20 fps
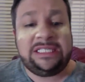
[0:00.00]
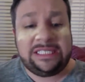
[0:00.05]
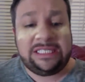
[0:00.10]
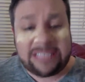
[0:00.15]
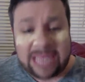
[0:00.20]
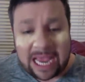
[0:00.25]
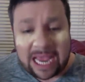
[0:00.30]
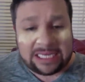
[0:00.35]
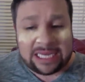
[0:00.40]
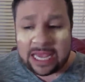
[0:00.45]

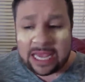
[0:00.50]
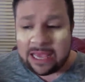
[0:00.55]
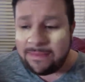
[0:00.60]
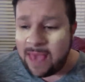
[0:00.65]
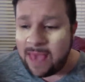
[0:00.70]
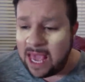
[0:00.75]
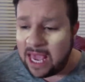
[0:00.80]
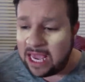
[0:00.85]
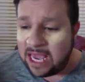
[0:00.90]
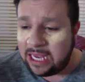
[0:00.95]
setting
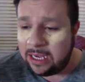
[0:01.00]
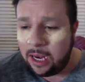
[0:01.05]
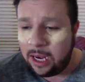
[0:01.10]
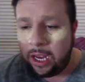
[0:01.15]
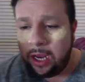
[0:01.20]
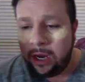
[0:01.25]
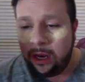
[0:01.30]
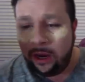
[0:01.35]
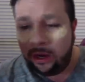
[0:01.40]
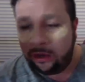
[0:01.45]
mean?
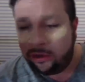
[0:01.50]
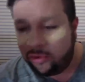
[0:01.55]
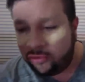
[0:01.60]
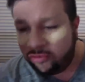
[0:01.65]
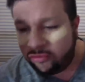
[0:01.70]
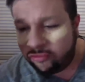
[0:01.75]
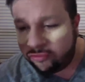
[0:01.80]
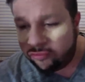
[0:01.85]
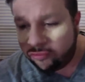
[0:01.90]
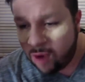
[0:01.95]

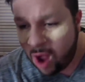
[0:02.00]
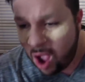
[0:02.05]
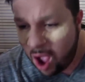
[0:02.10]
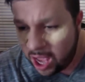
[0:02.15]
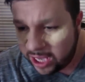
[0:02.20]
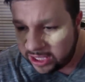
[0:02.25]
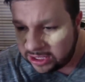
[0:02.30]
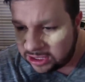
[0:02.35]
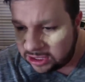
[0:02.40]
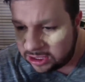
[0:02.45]

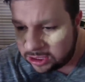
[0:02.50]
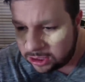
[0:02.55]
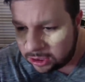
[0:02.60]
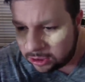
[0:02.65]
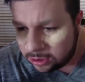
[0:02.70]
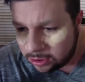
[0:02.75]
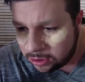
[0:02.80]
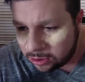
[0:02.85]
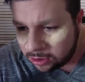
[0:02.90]
Christ.